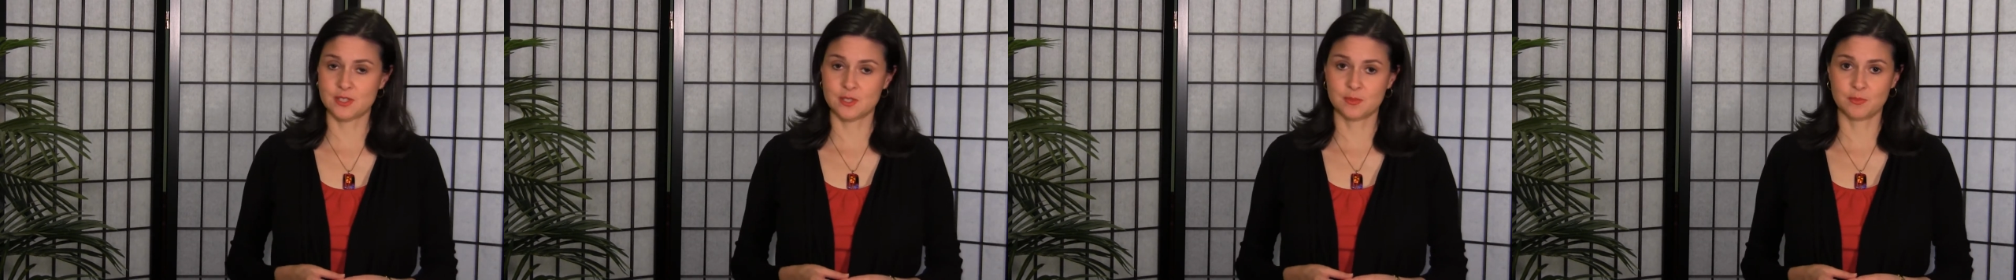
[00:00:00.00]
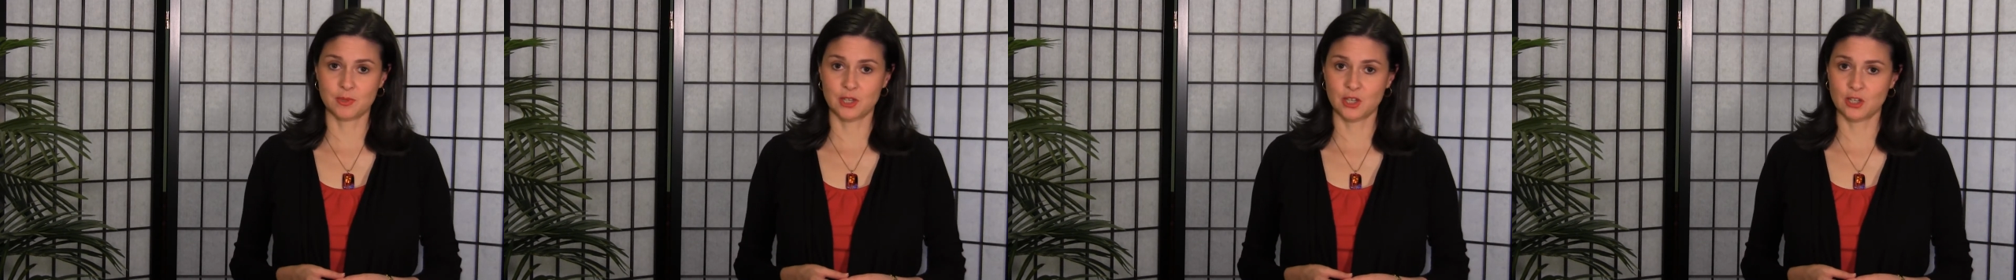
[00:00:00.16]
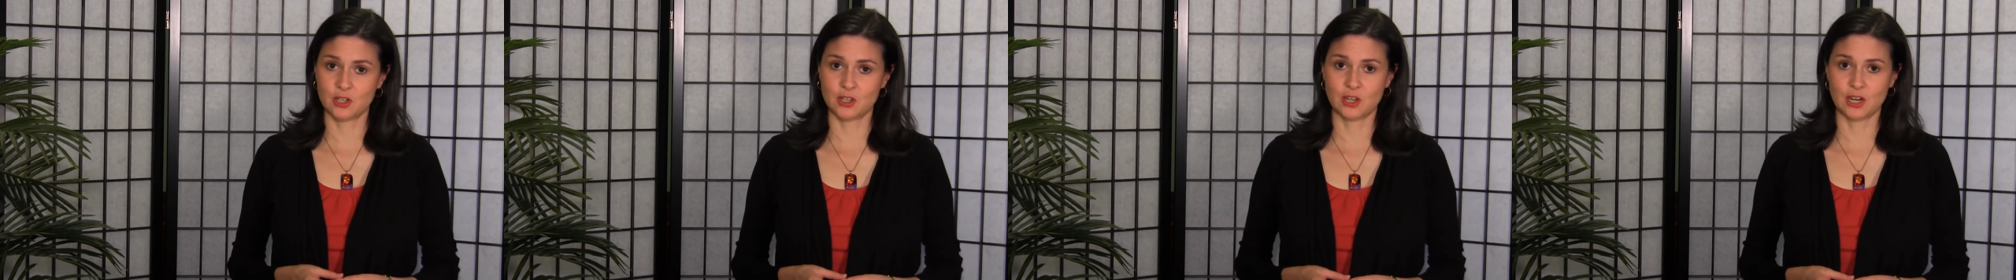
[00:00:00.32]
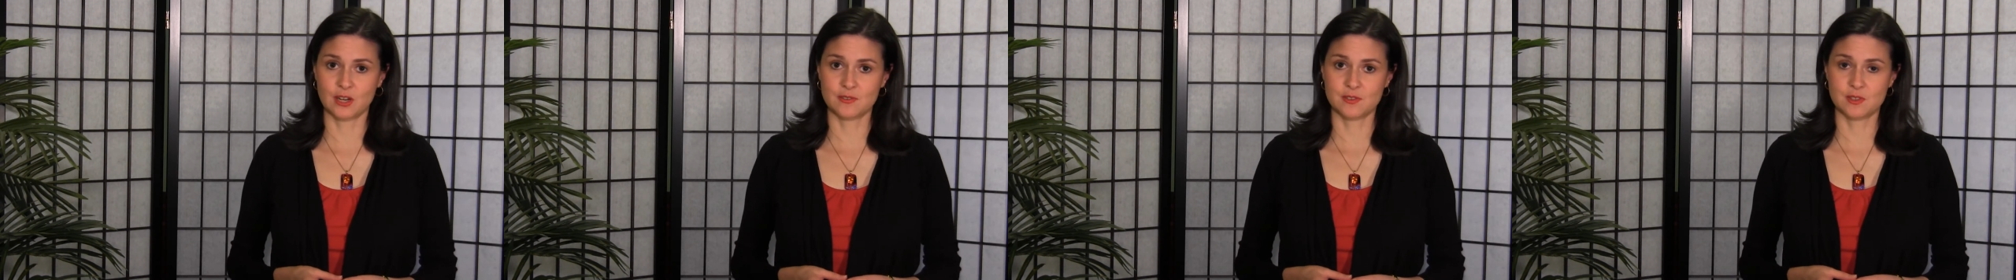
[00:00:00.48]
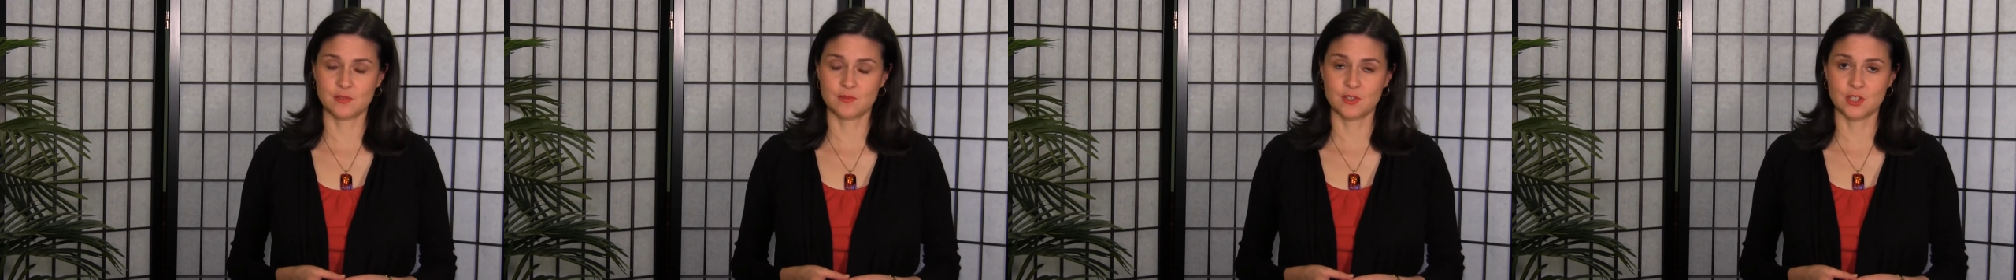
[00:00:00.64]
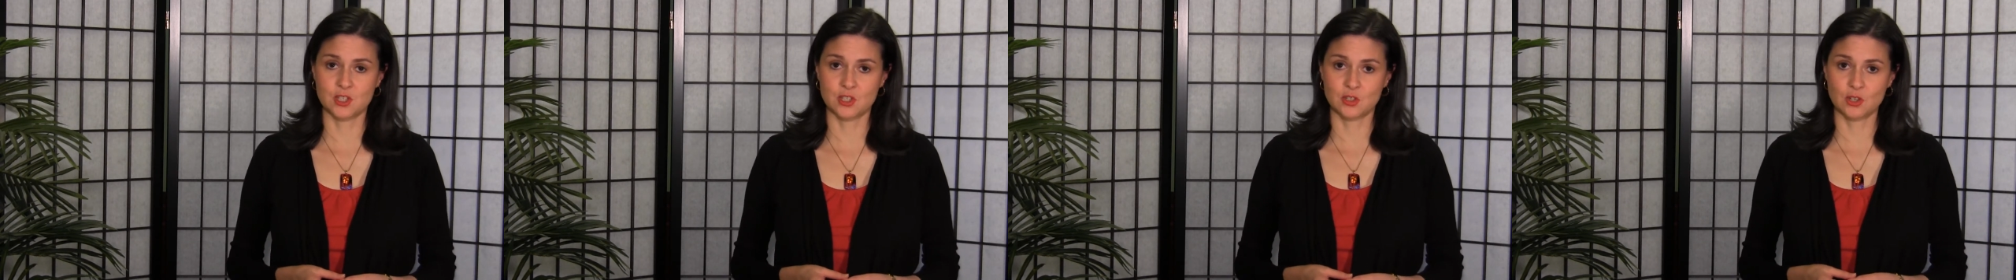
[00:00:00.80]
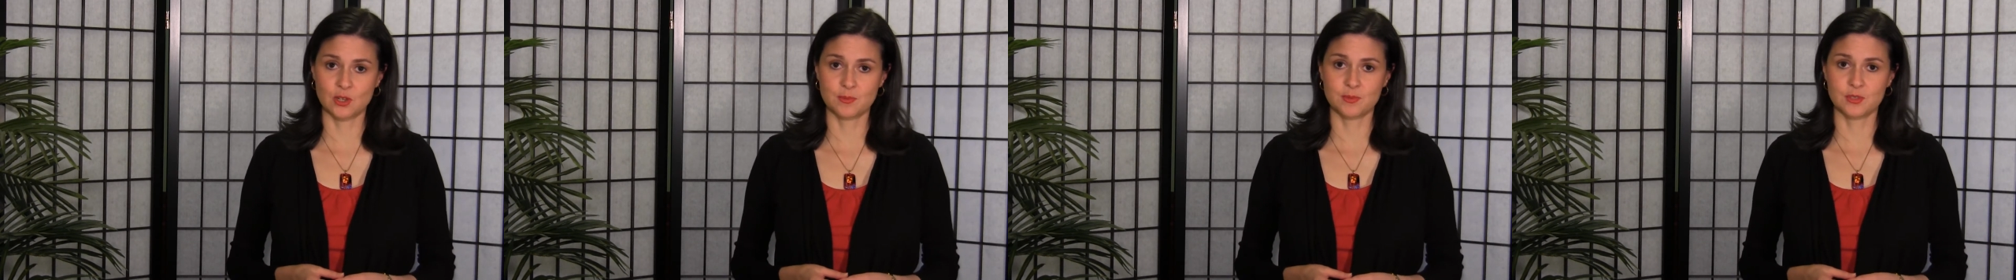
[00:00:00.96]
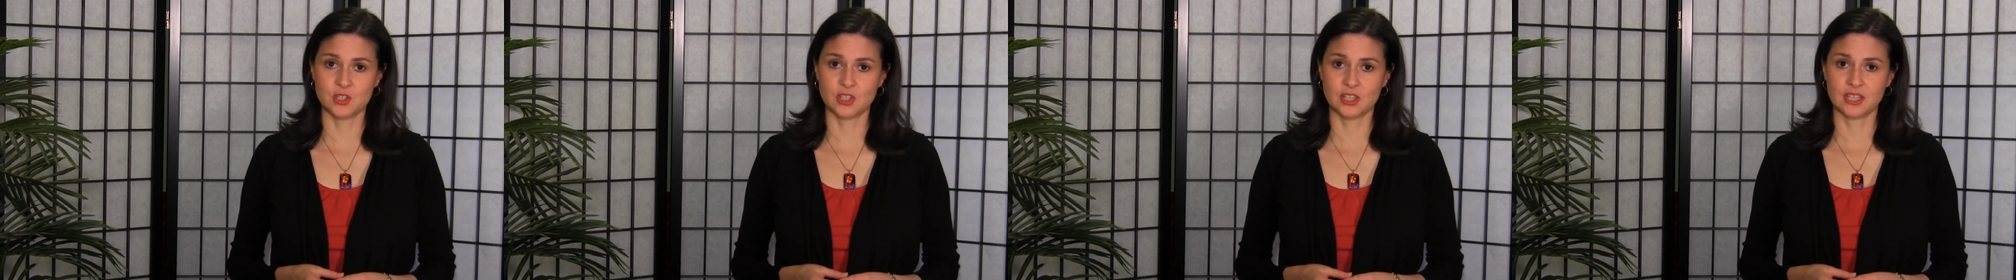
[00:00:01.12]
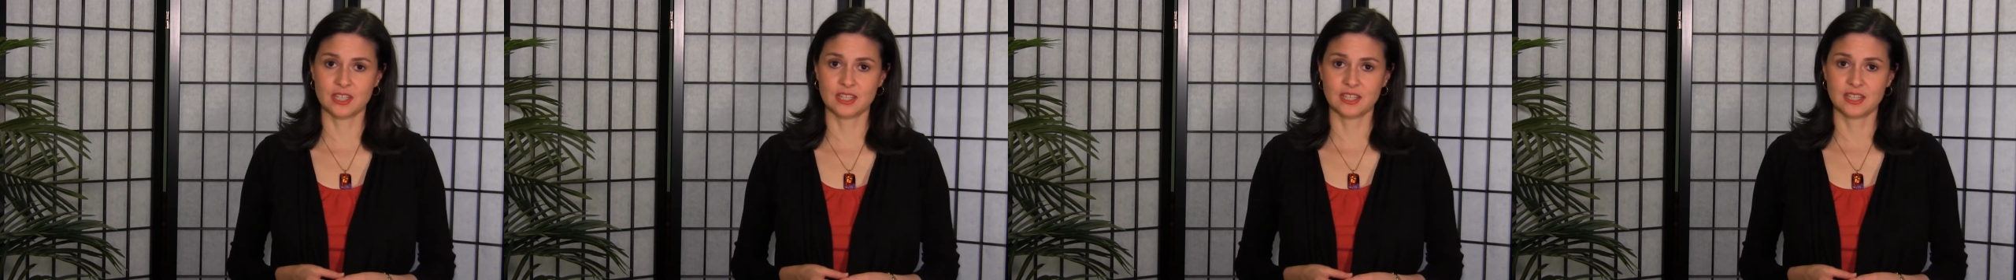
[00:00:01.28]
and paragraphs of
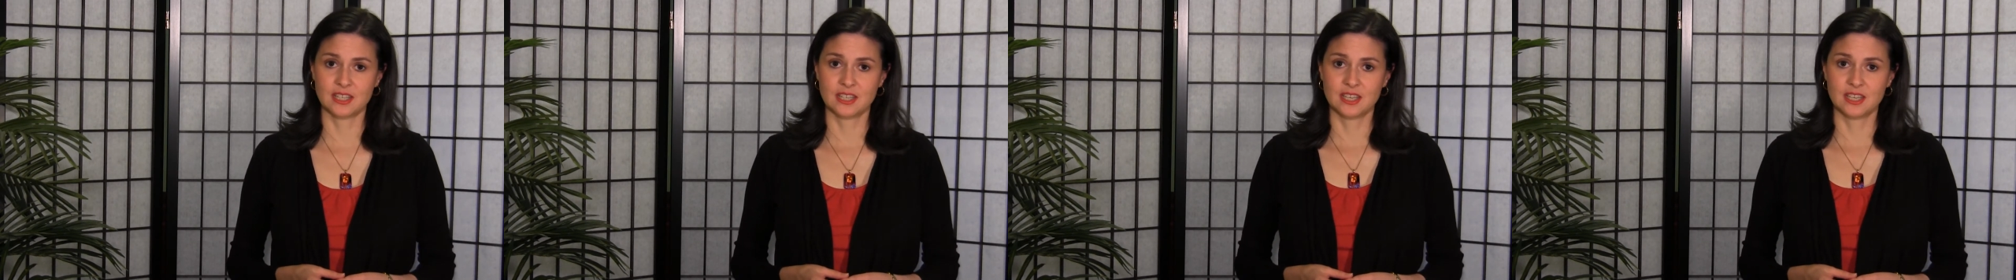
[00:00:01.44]
description.